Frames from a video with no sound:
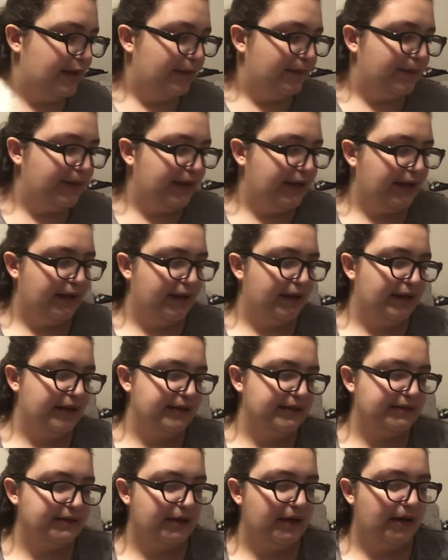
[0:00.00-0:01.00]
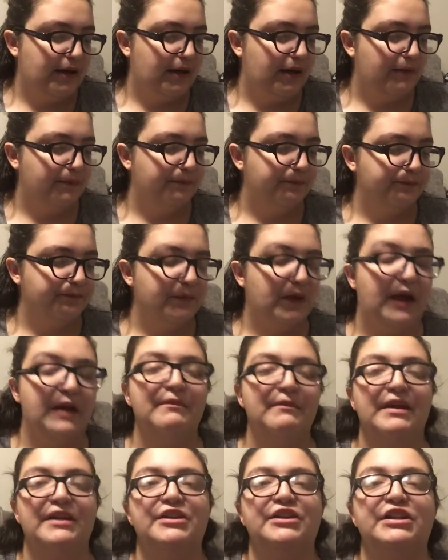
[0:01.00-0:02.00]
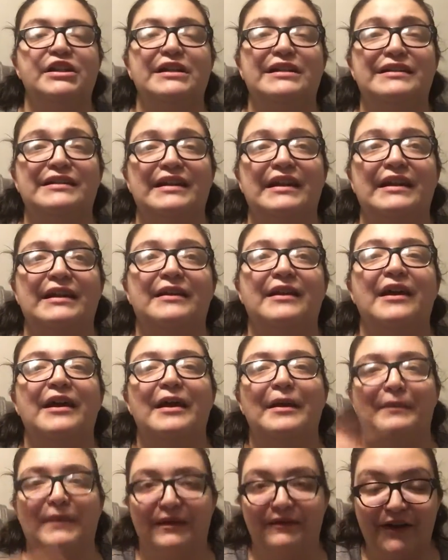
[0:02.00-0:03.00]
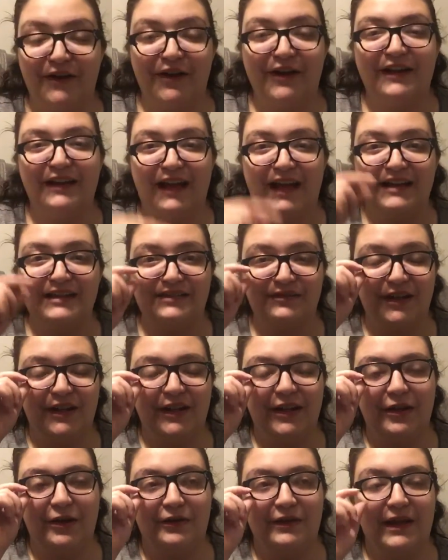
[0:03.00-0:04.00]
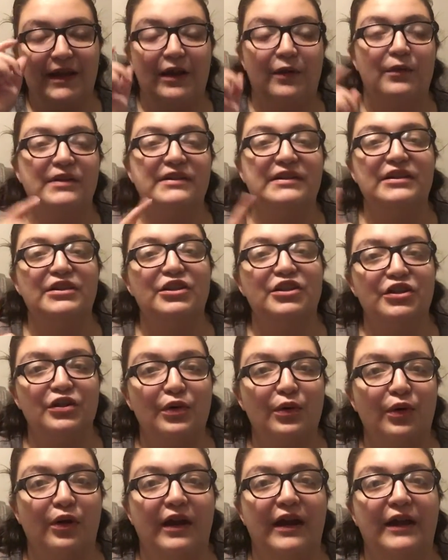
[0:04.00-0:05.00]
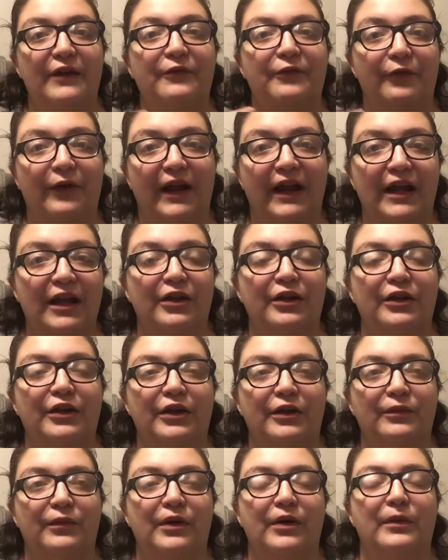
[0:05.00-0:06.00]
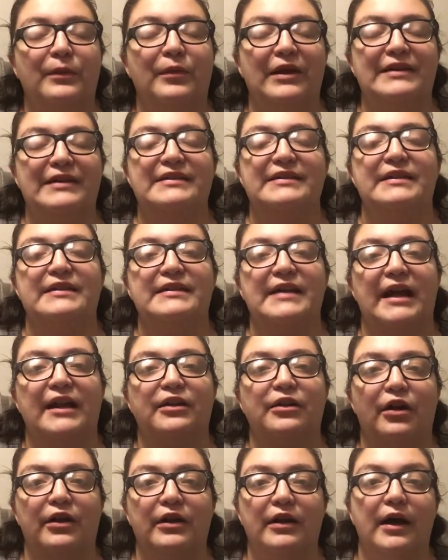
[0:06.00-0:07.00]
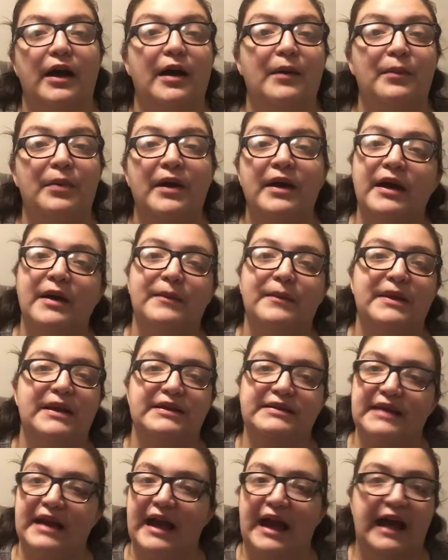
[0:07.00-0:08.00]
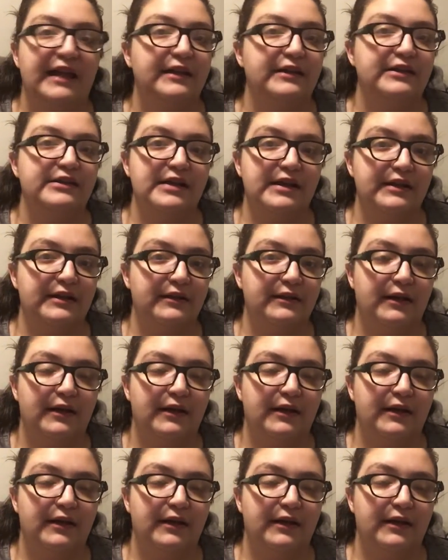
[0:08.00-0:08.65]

because I mentioned in my very last video that I wasn't sure if regular Goodwill prices had gone up because I hadn't done